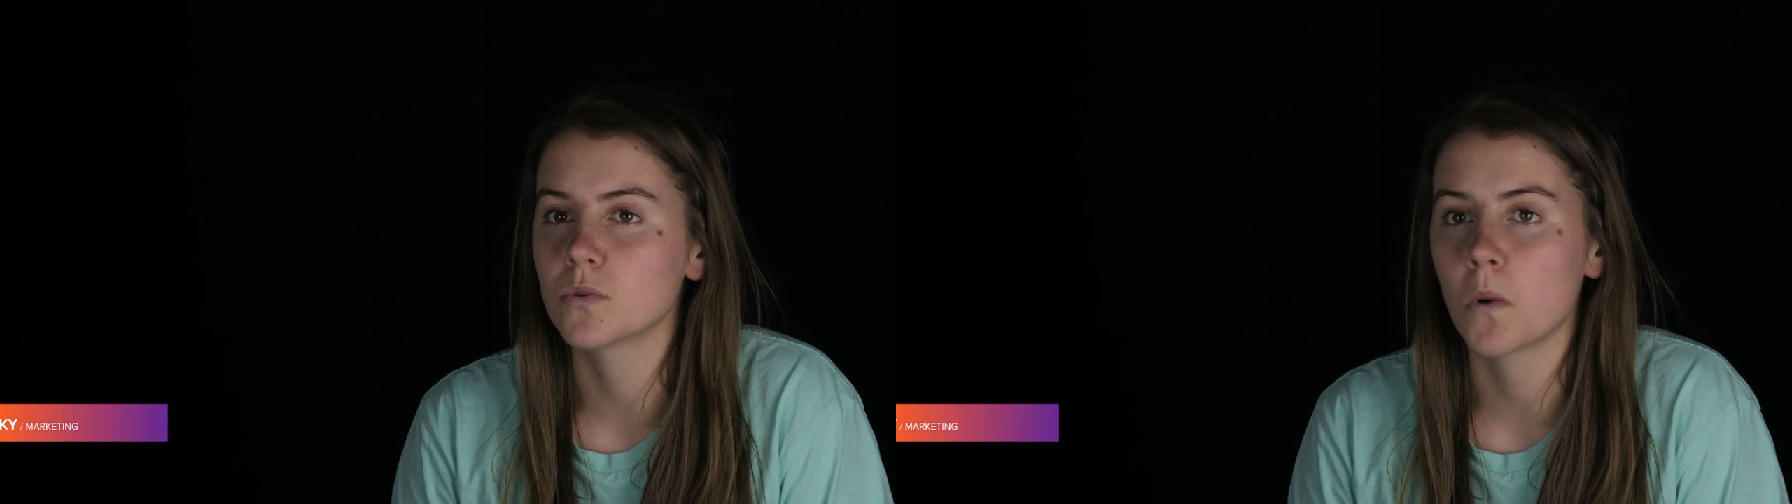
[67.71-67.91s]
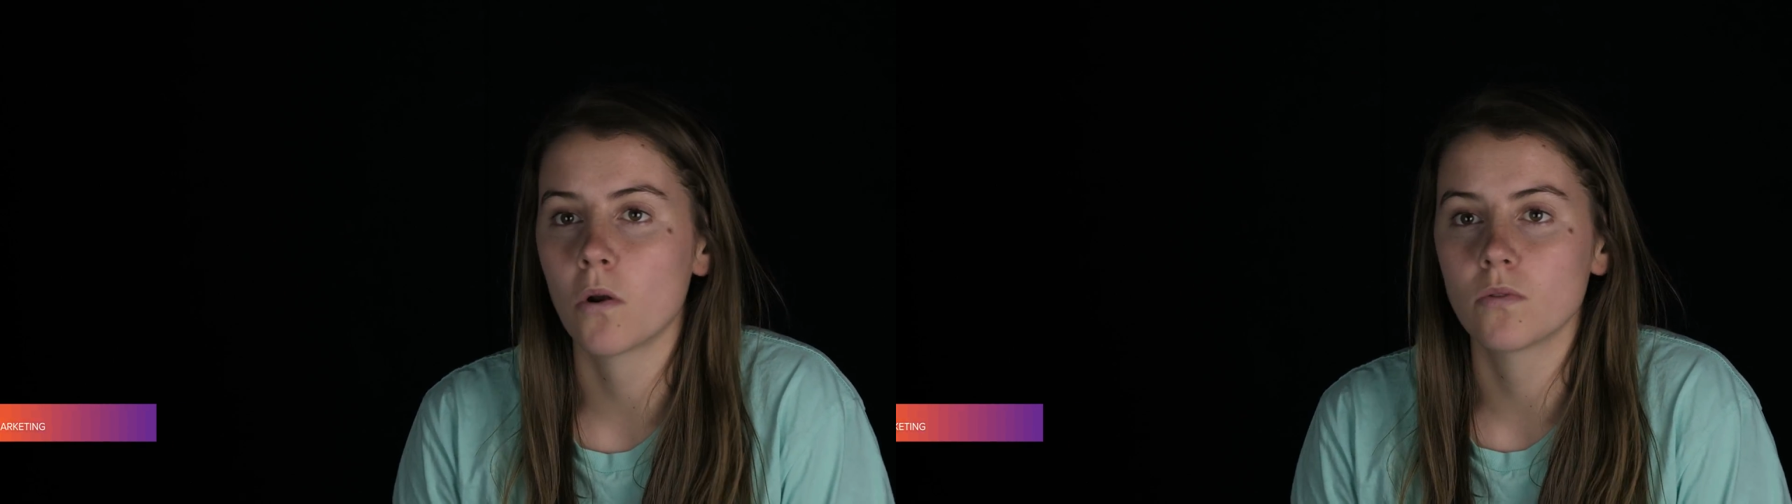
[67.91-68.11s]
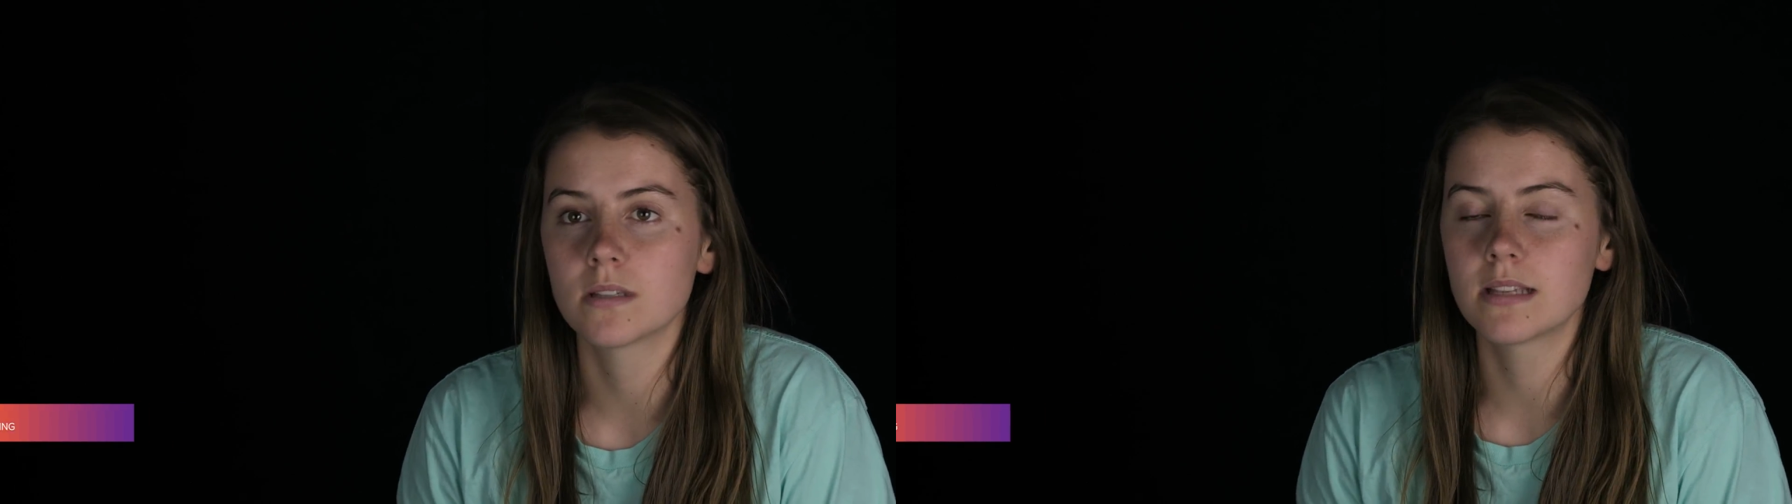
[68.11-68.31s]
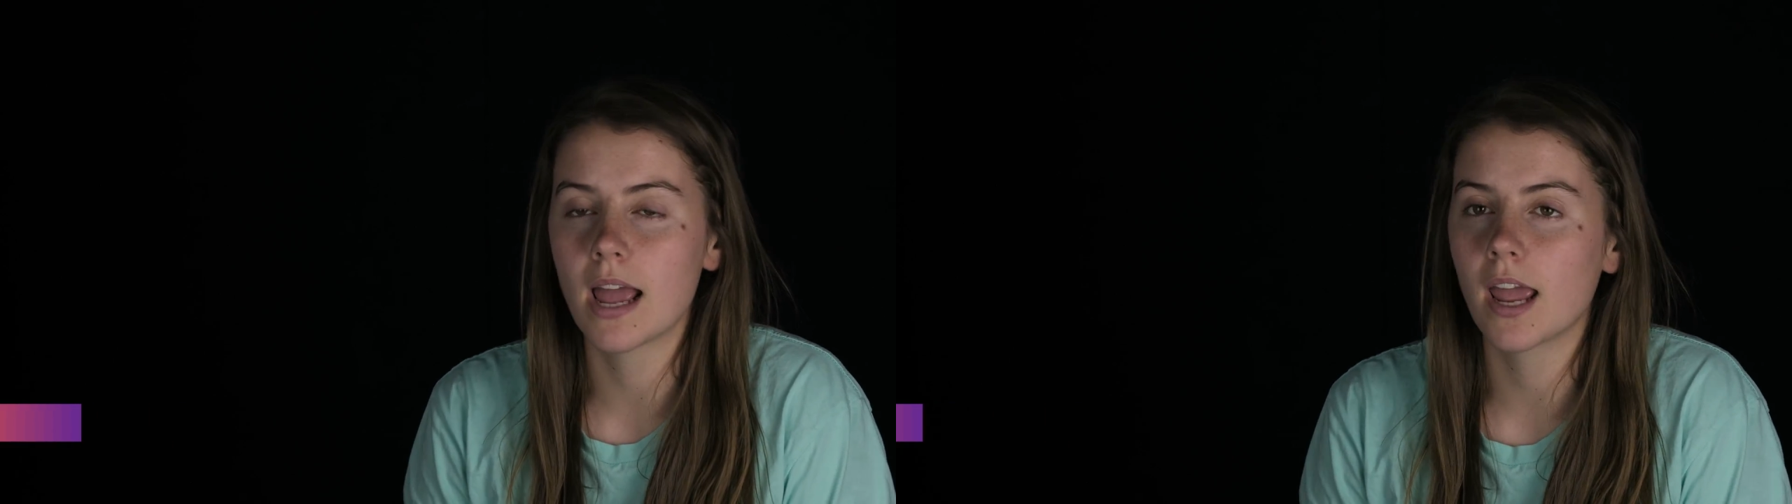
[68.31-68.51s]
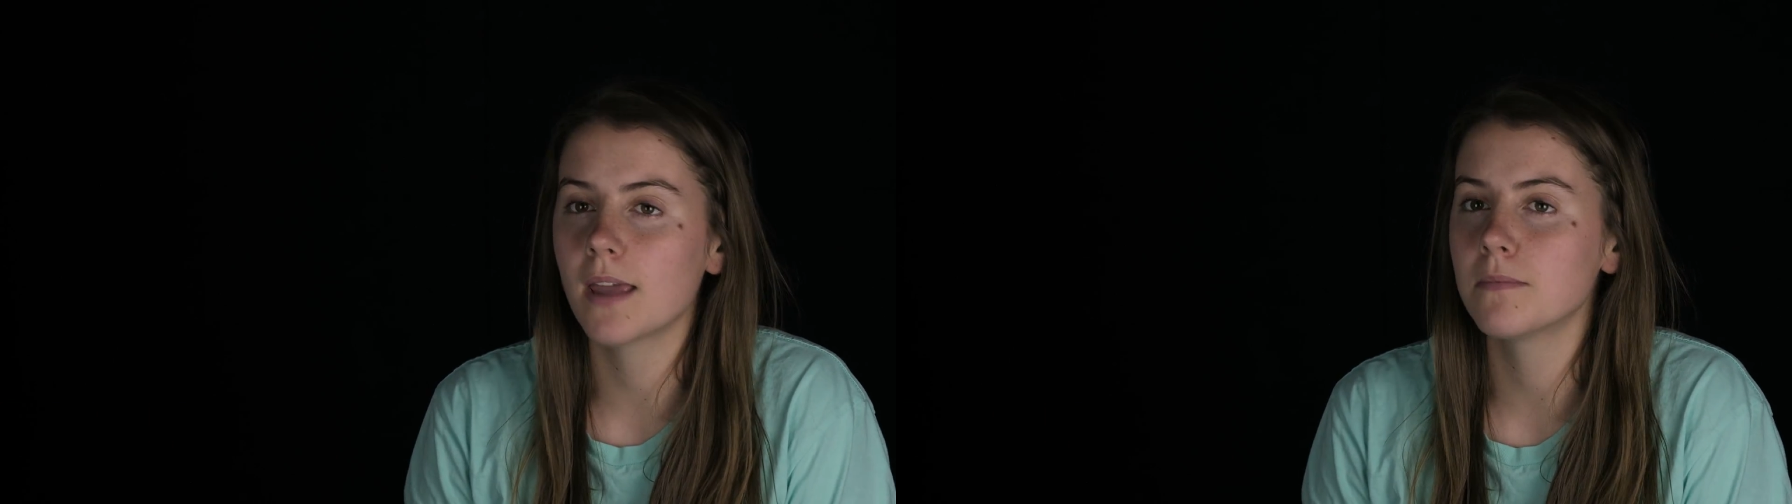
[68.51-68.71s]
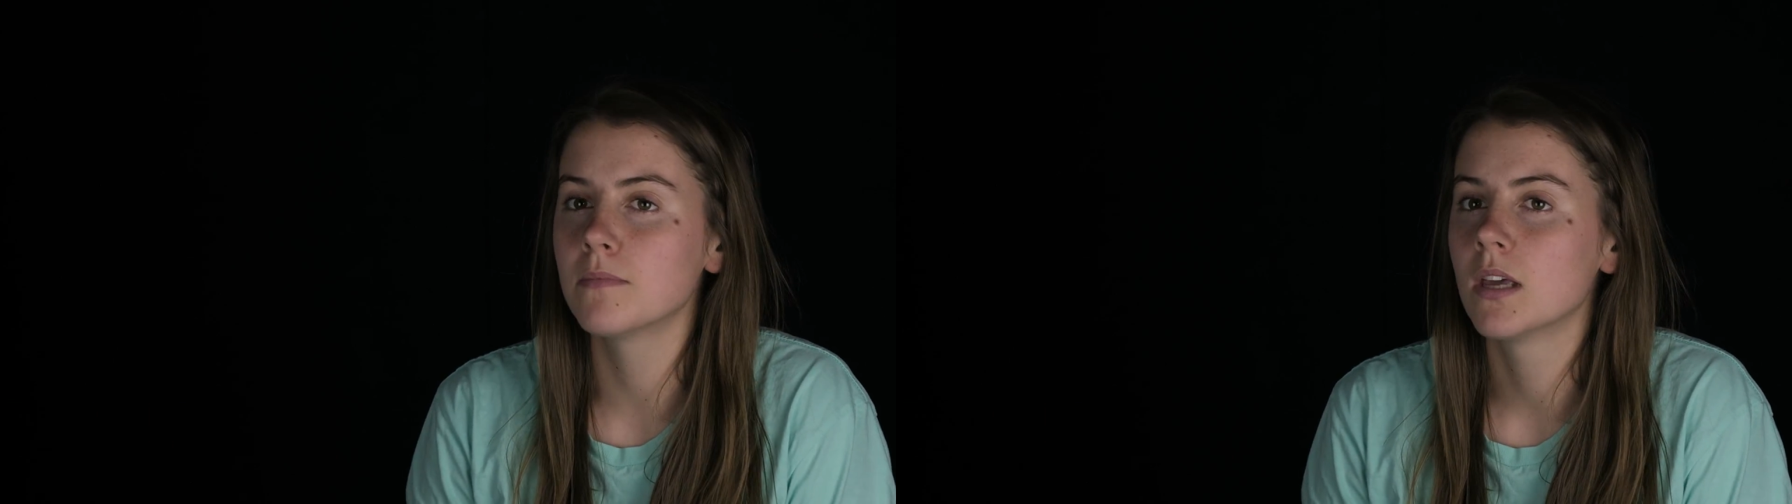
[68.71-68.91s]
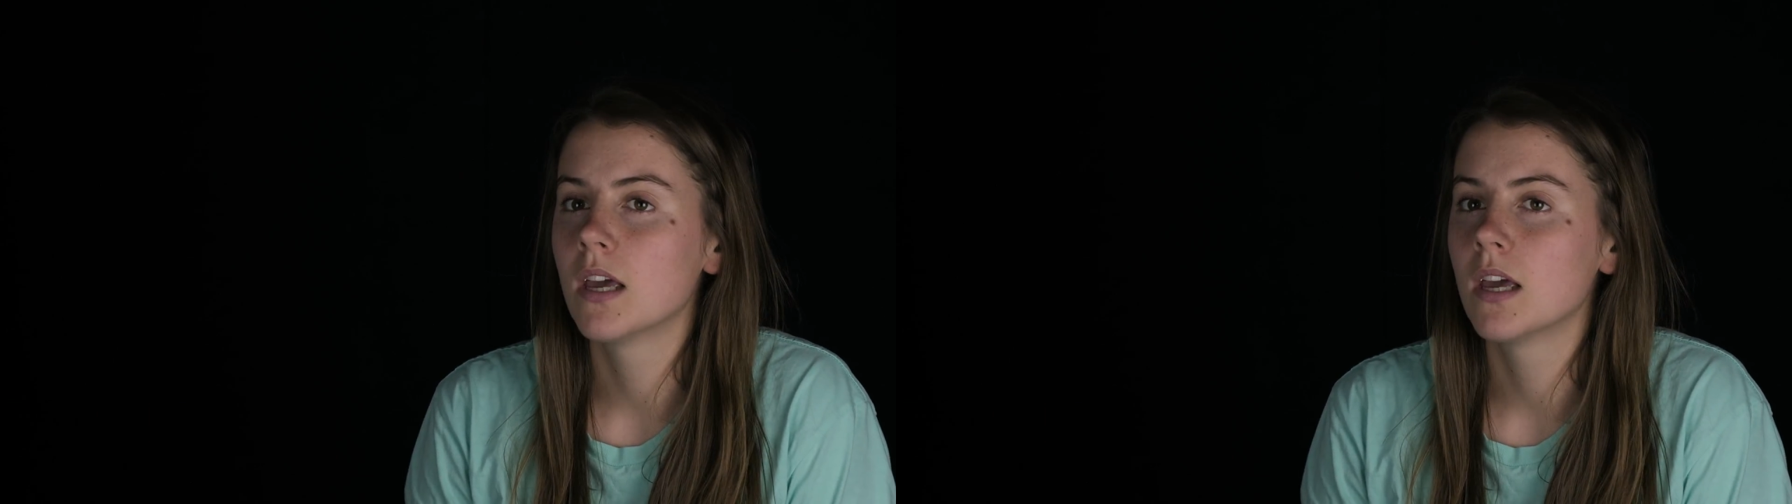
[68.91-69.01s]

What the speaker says: weren't all the same.